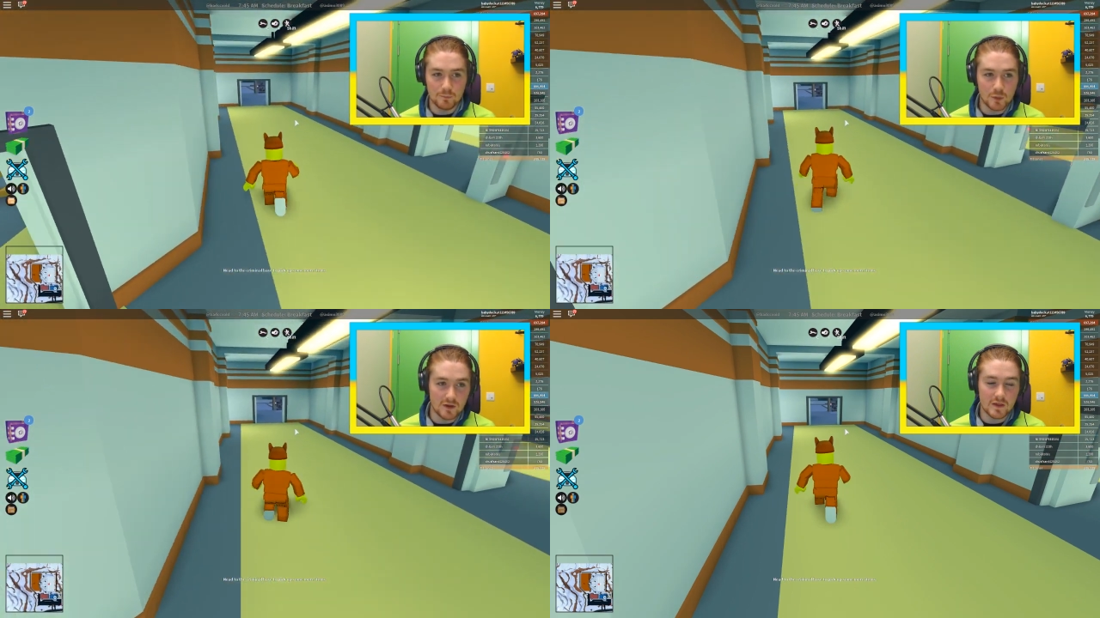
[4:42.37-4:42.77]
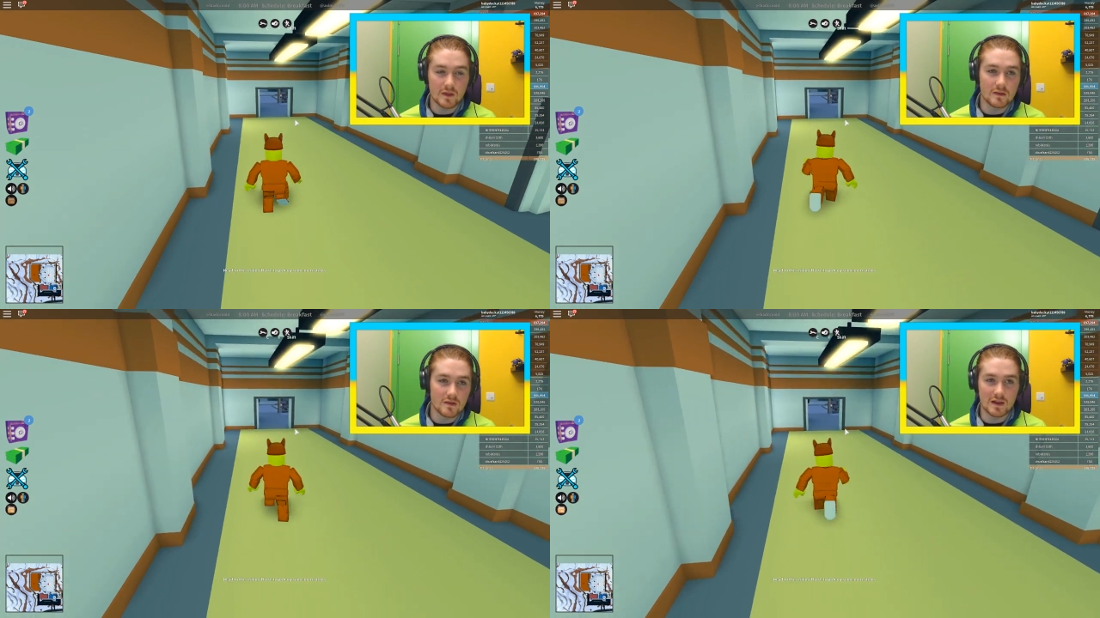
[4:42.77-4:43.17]
buddies
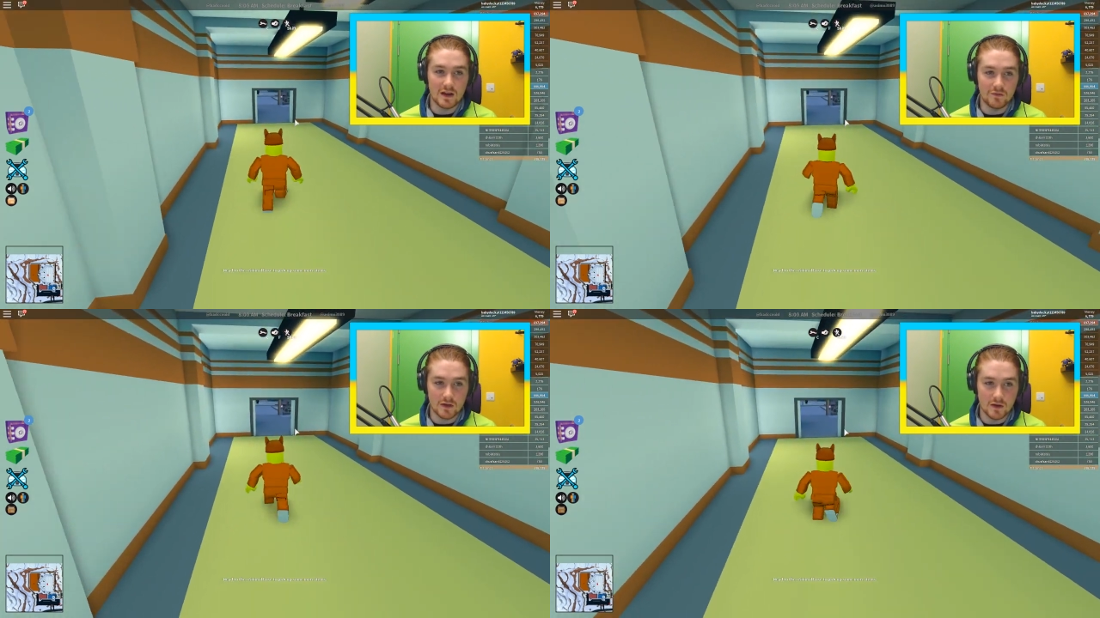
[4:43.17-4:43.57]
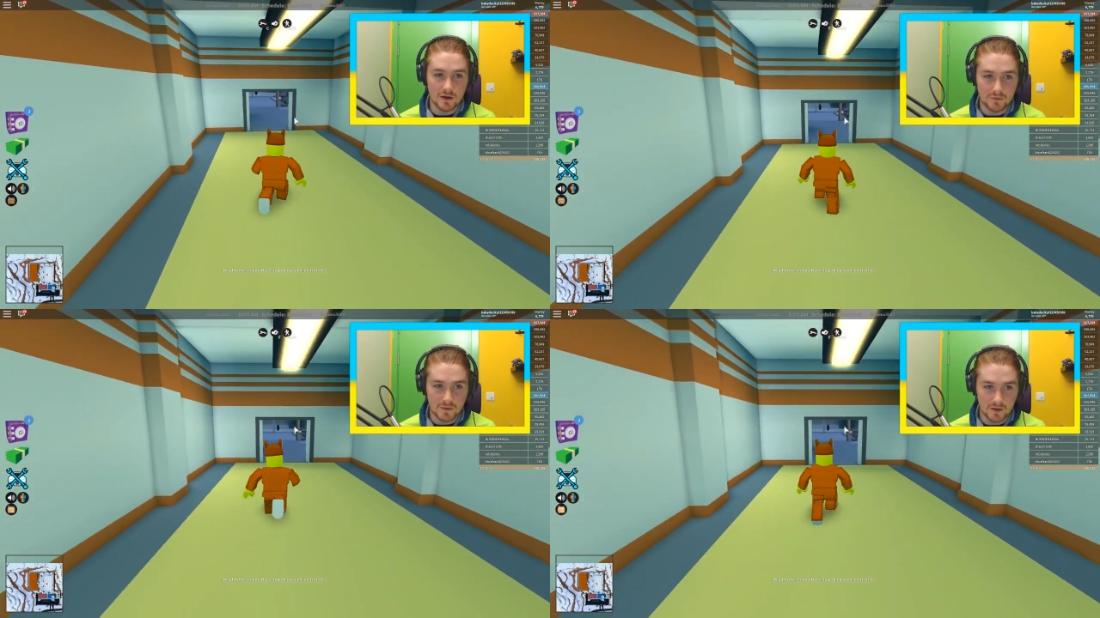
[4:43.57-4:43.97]
just leave you and you're
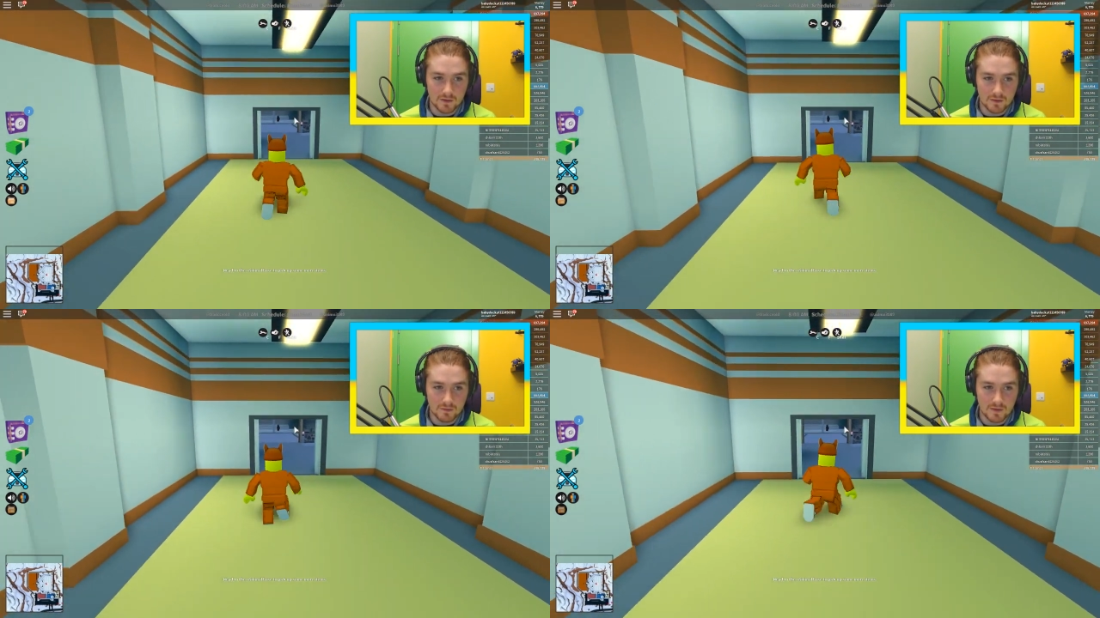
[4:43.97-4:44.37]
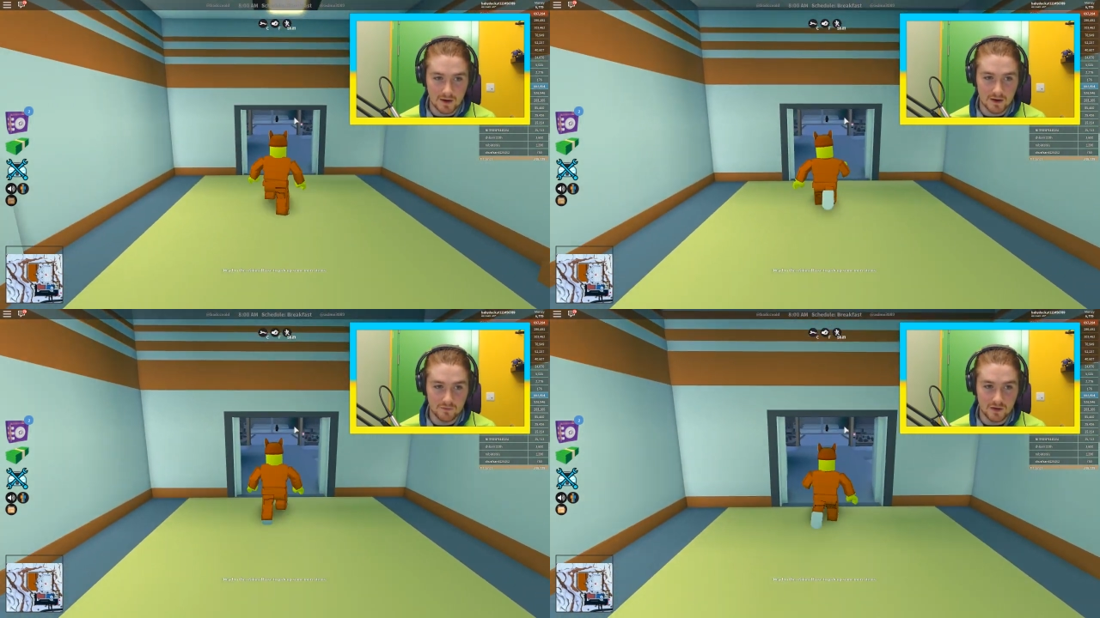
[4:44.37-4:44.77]
left here
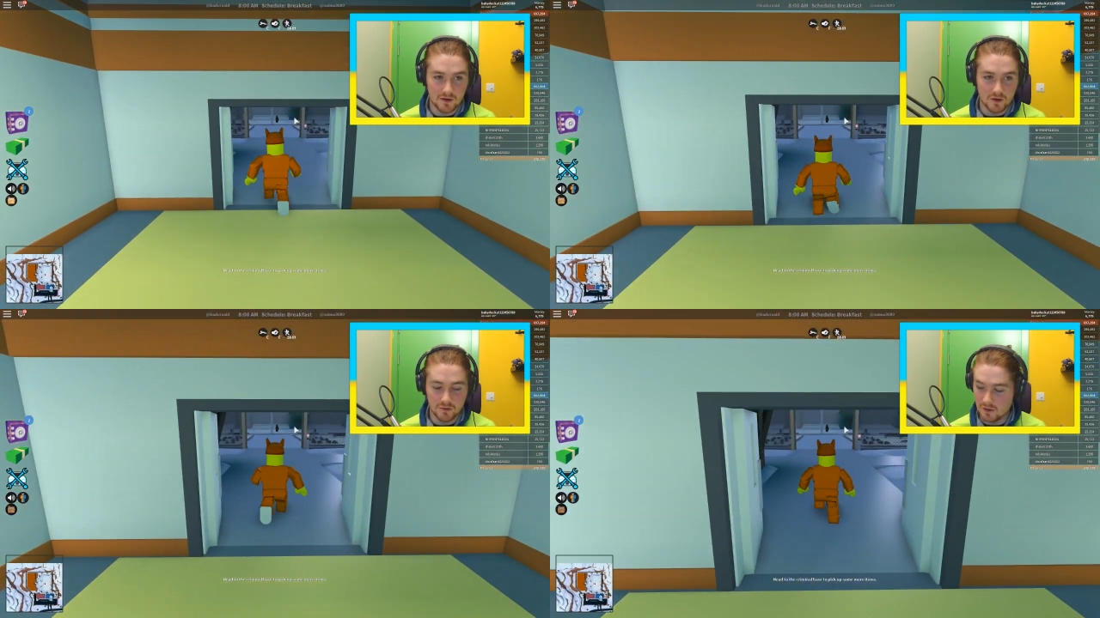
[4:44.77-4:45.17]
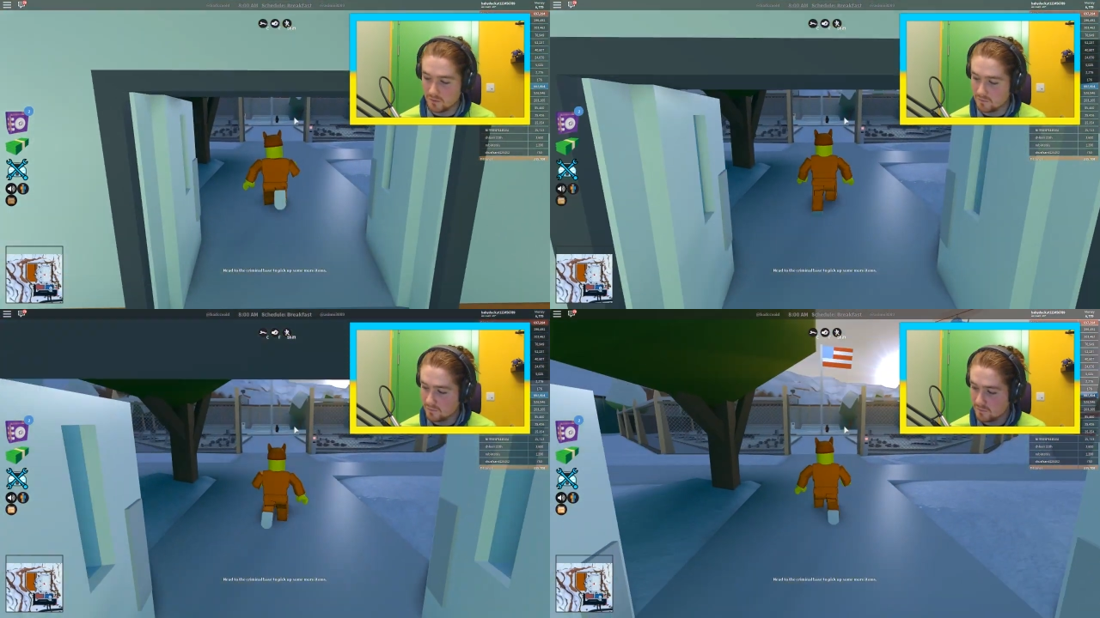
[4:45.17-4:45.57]
start. All right, we go
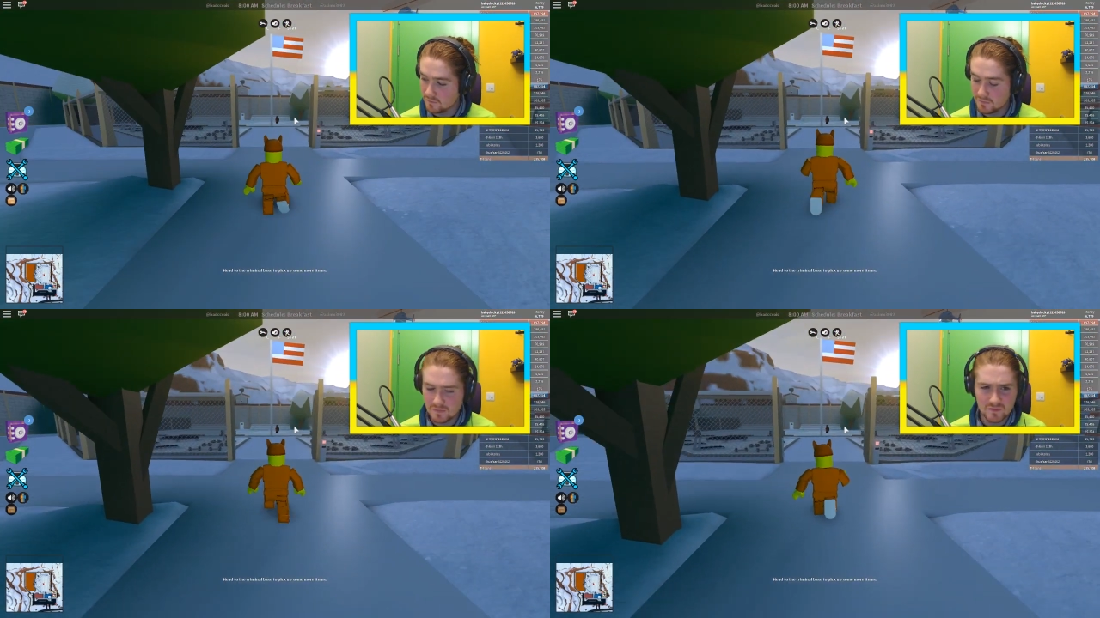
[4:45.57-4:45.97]
back and get him.